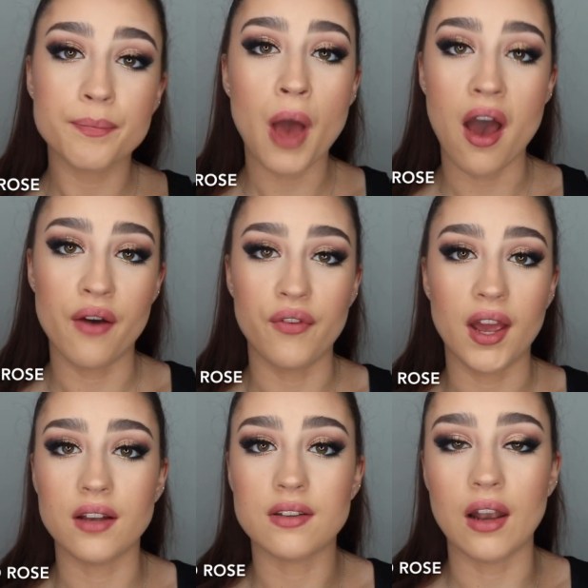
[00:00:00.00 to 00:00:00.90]

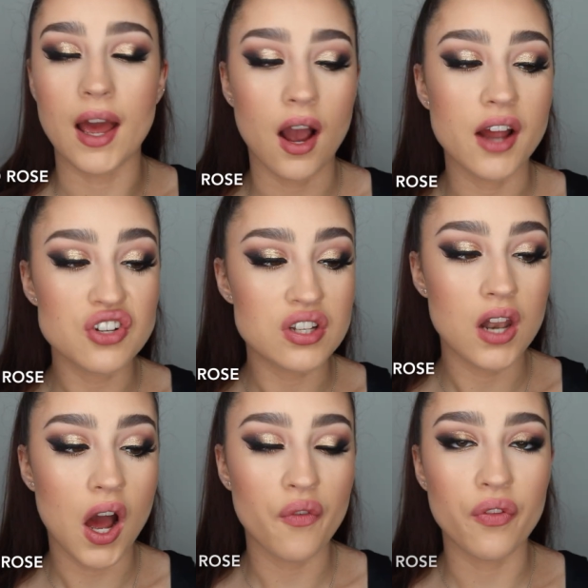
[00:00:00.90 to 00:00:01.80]
perfect. Like, I just
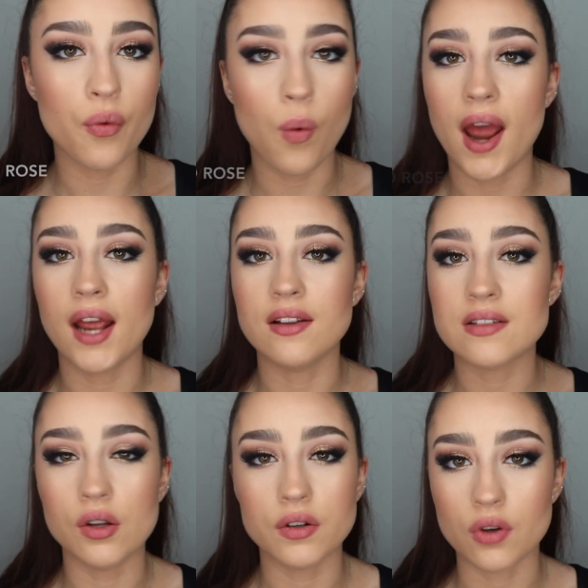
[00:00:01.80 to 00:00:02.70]
love the way
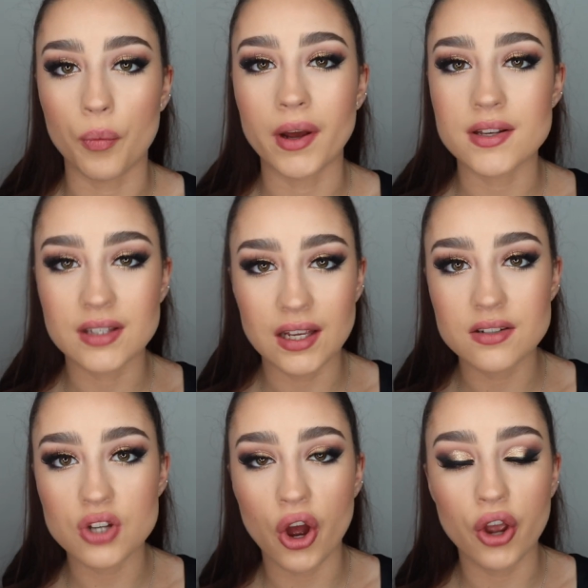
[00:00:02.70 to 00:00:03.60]
this looks on my
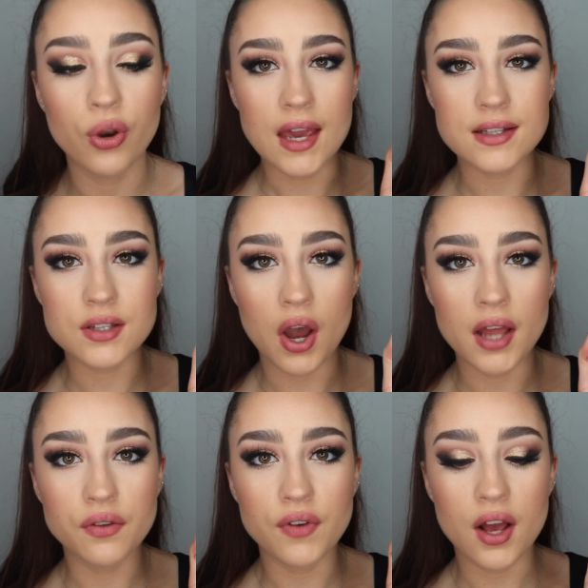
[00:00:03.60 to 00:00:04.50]
skin tone. It's
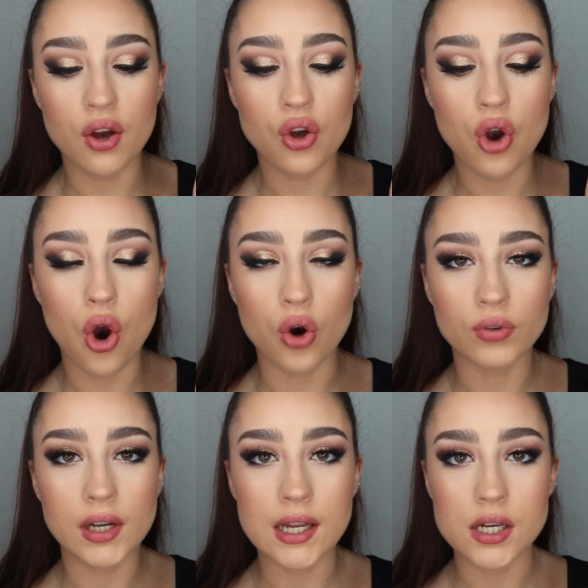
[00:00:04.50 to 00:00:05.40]
kind of like a
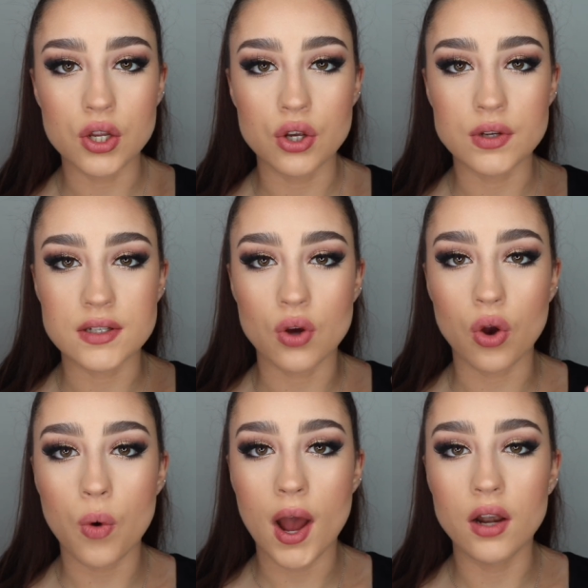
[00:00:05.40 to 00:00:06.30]
corally nude. It's got
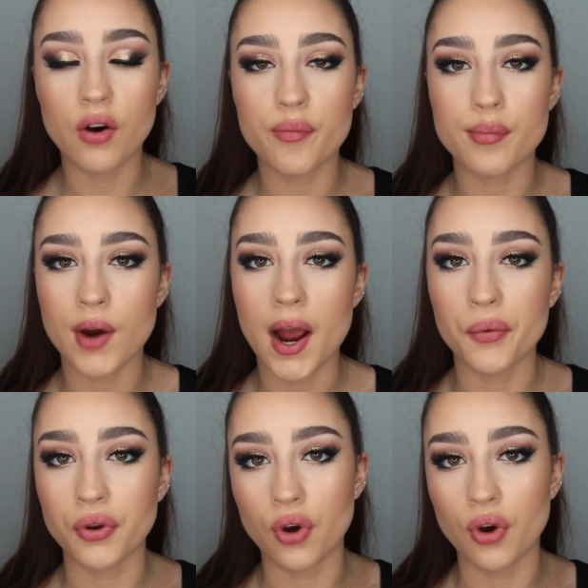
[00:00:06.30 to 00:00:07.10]
quite a lot of brown